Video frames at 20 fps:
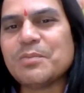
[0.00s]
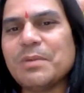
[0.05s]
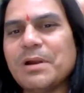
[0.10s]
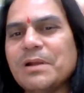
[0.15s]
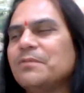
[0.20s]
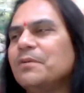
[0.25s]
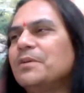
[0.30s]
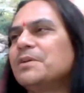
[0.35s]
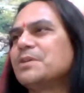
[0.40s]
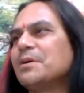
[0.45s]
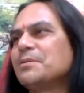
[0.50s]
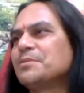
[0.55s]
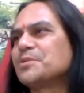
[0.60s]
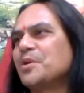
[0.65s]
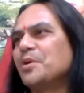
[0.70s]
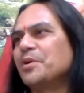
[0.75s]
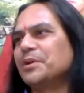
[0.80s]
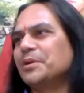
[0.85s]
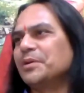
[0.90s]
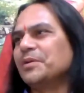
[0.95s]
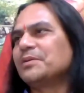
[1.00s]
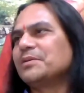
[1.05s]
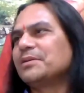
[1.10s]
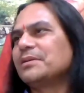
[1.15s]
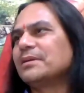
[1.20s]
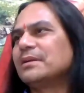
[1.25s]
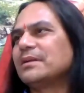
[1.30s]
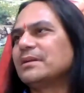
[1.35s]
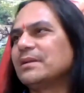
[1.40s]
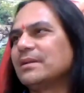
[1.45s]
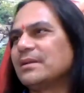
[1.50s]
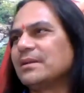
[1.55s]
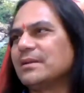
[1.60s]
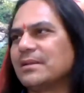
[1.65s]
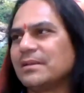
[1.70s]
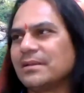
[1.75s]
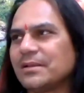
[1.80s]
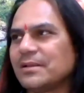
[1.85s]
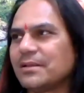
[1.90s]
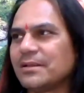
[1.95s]
So mindfulness of sound,
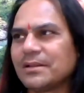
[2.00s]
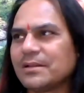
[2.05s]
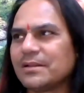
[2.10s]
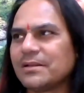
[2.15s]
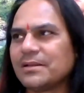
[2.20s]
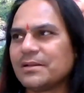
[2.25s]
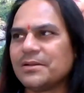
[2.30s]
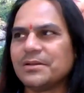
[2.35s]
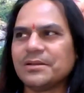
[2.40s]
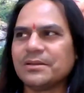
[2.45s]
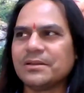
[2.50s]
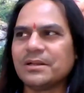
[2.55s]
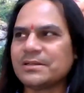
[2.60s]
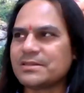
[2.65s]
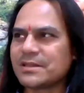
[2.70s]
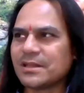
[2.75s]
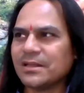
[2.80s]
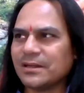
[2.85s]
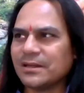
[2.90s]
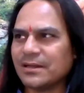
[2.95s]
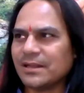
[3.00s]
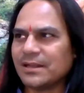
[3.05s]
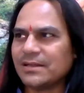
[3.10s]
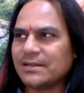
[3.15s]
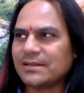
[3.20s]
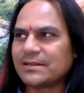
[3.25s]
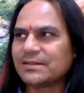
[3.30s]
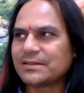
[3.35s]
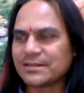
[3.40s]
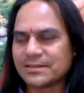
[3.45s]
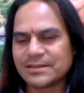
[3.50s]
that is clear, right?